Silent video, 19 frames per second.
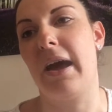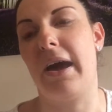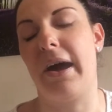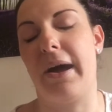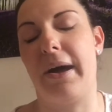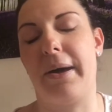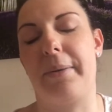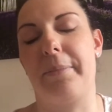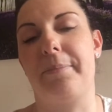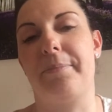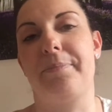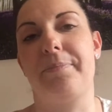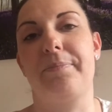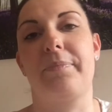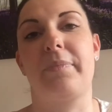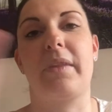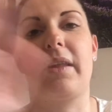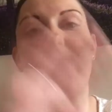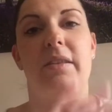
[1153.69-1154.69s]

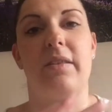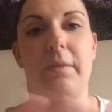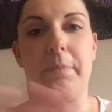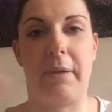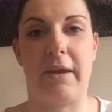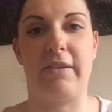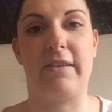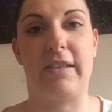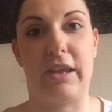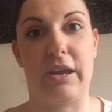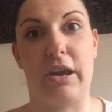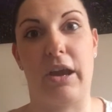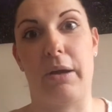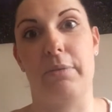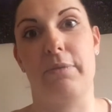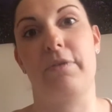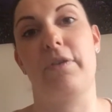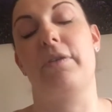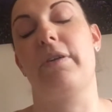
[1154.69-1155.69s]
period that you're
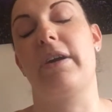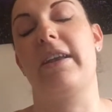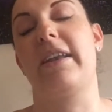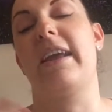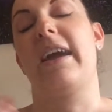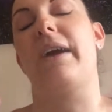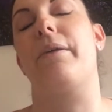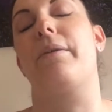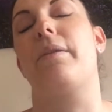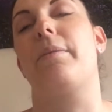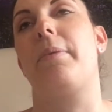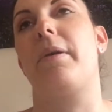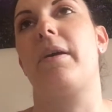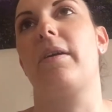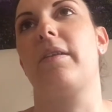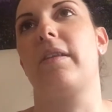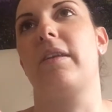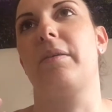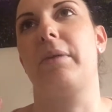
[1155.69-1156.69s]
going through right now, the
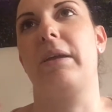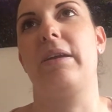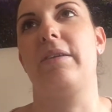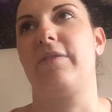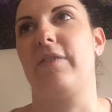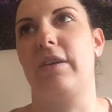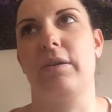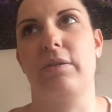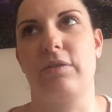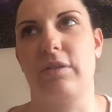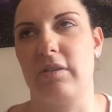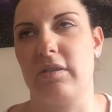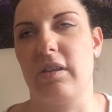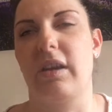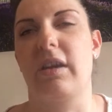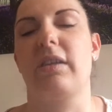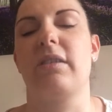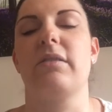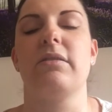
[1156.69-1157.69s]
part where you feel just
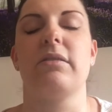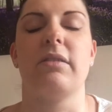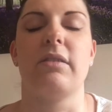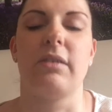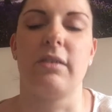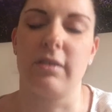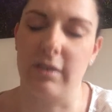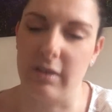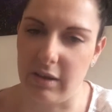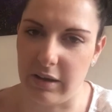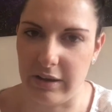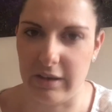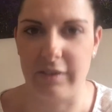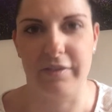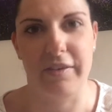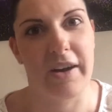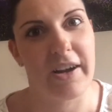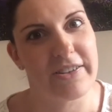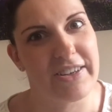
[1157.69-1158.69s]
like, oh, like
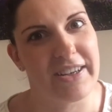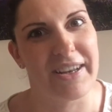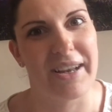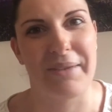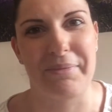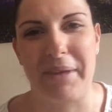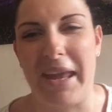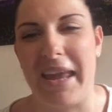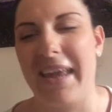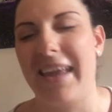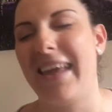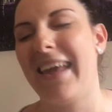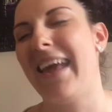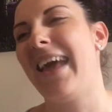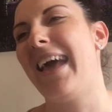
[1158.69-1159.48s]
lethargic like me,